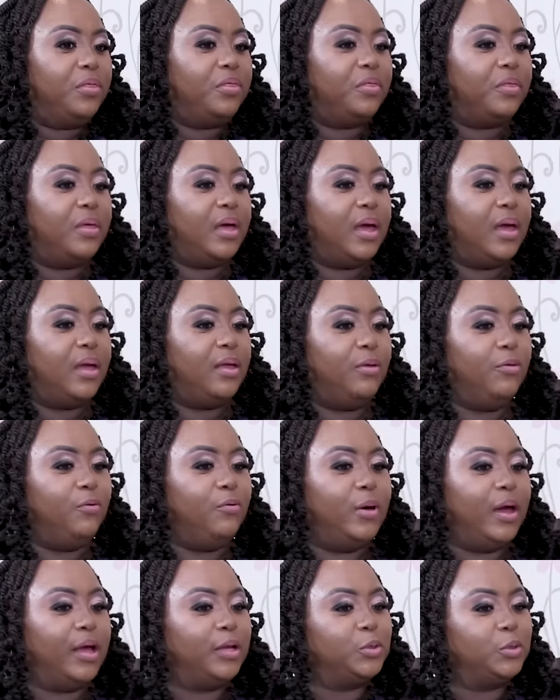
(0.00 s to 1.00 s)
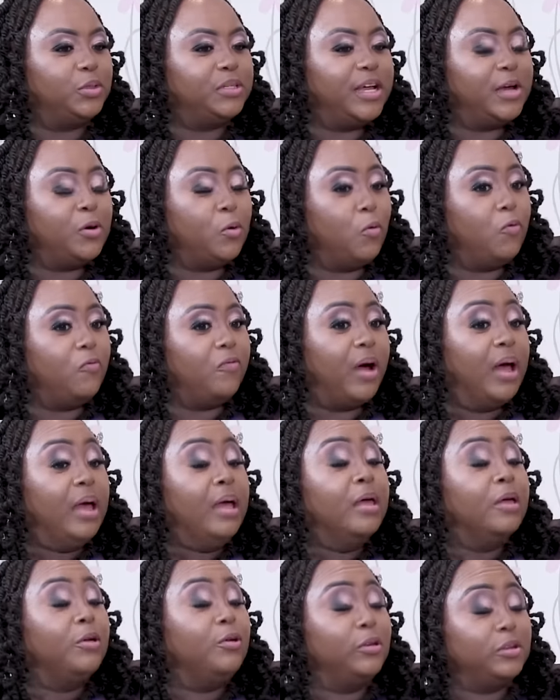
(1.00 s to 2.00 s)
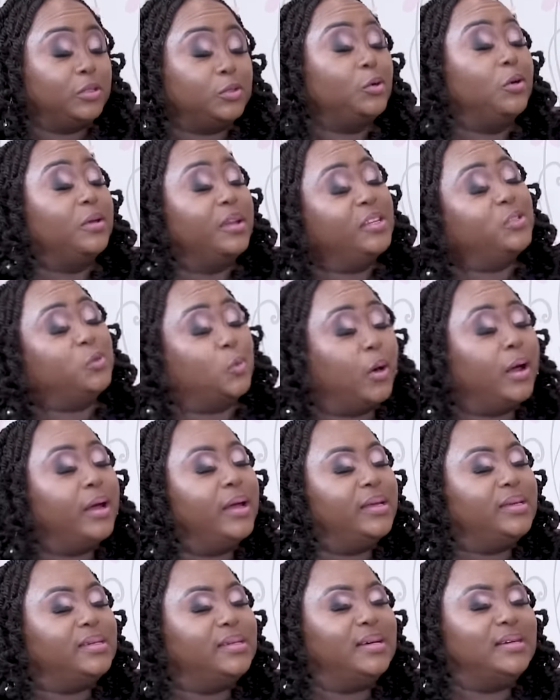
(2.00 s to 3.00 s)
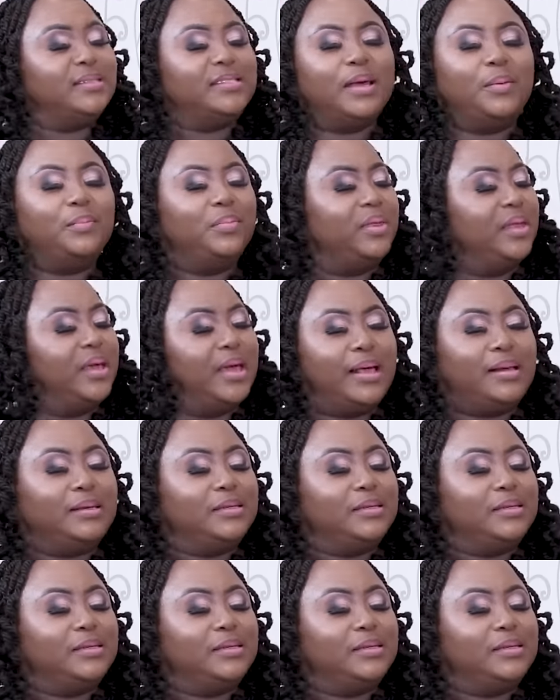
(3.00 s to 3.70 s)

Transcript: with you had to take over. Your story is quite something